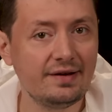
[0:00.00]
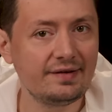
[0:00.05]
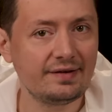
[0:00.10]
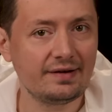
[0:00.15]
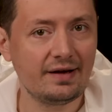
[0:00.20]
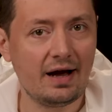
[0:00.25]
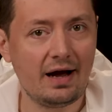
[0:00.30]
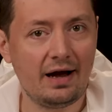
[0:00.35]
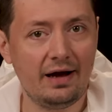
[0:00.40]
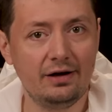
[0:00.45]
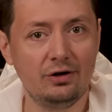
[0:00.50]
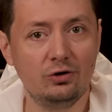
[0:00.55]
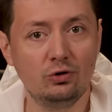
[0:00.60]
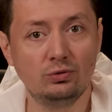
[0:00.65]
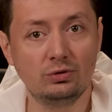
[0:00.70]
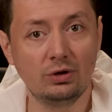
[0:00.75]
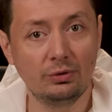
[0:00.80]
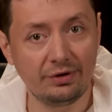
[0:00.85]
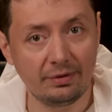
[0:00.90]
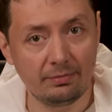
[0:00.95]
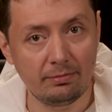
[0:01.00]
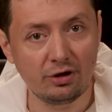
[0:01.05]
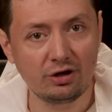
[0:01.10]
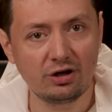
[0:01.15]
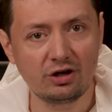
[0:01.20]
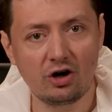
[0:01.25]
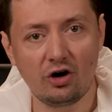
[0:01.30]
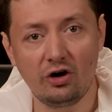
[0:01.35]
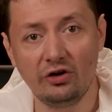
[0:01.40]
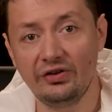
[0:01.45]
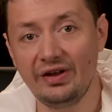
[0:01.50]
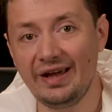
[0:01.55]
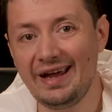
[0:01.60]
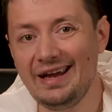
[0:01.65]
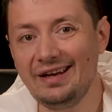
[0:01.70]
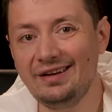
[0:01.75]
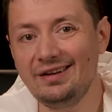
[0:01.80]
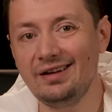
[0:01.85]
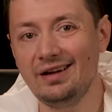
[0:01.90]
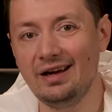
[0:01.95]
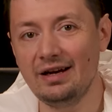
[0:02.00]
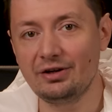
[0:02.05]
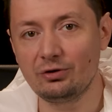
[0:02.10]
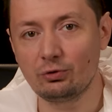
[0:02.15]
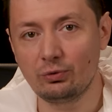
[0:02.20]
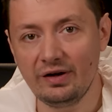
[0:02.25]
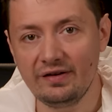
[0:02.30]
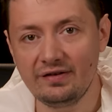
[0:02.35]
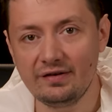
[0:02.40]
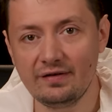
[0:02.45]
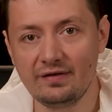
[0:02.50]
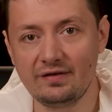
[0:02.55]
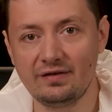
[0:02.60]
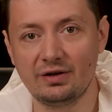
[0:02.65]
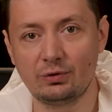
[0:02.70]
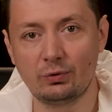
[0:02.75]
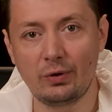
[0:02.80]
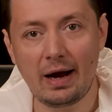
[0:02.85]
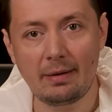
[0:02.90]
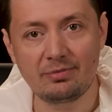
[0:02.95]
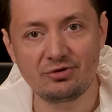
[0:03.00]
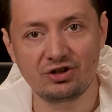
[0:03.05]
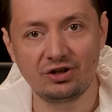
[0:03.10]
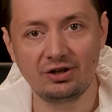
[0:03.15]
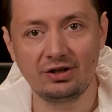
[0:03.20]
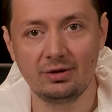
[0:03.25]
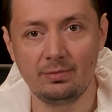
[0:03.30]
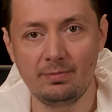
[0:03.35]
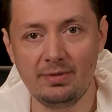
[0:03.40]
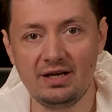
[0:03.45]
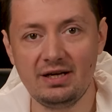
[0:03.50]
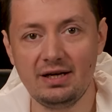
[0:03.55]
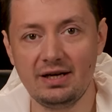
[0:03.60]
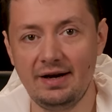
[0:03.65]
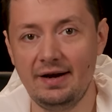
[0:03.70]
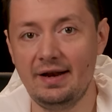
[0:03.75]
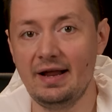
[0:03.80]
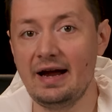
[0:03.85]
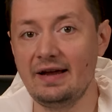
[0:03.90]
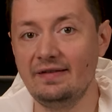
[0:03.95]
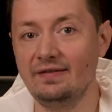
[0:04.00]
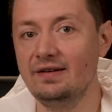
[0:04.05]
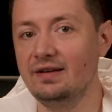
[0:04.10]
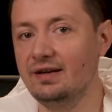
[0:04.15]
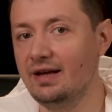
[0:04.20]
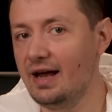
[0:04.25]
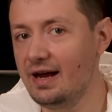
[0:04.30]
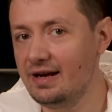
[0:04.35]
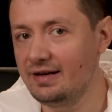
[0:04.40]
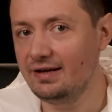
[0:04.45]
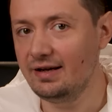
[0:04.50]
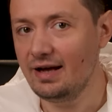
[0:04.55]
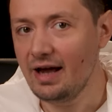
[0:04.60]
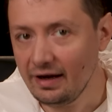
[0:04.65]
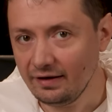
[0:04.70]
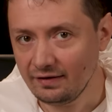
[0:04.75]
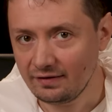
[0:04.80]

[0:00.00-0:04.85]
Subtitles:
guy who wrote a book called 88 Reasons the Rapture Could Be in 1988,